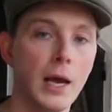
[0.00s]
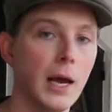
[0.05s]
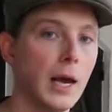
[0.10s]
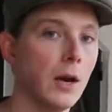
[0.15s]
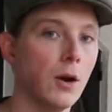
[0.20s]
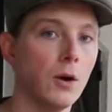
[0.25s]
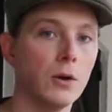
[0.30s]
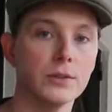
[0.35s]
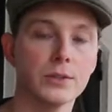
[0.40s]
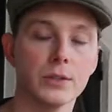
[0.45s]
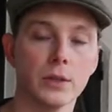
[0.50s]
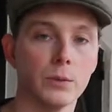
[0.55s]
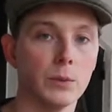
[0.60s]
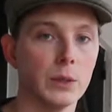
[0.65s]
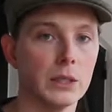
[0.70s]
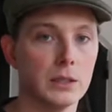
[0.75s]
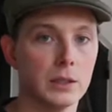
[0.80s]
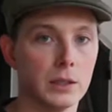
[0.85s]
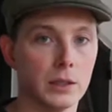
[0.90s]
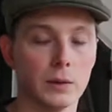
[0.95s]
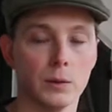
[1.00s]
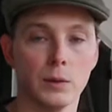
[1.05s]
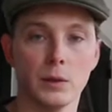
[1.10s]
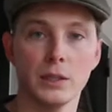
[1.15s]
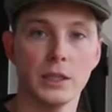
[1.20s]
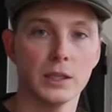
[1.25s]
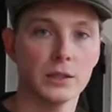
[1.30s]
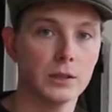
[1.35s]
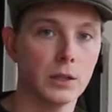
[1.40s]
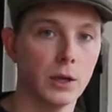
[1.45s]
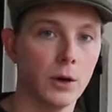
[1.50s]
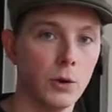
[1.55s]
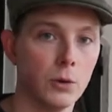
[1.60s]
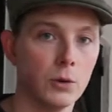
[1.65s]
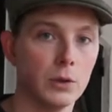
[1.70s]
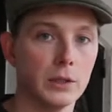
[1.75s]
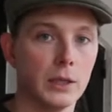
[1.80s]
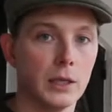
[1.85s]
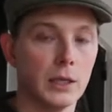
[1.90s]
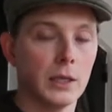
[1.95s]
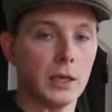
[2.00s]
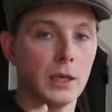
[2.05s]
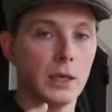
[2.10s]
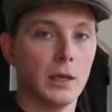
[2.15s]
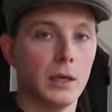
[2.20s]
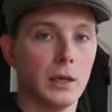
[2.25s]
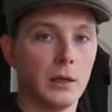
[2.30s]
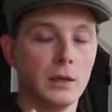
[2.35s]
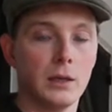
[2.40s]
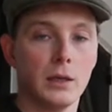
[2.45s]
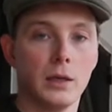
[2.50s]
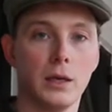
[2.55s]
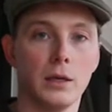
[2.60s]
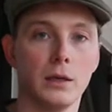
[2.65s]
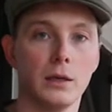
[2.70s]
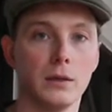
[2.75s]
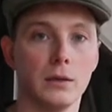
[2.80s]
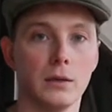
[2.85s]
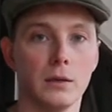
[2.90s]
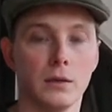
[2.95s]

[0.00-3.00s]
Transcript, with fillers: And also with uh, just holding and, and, and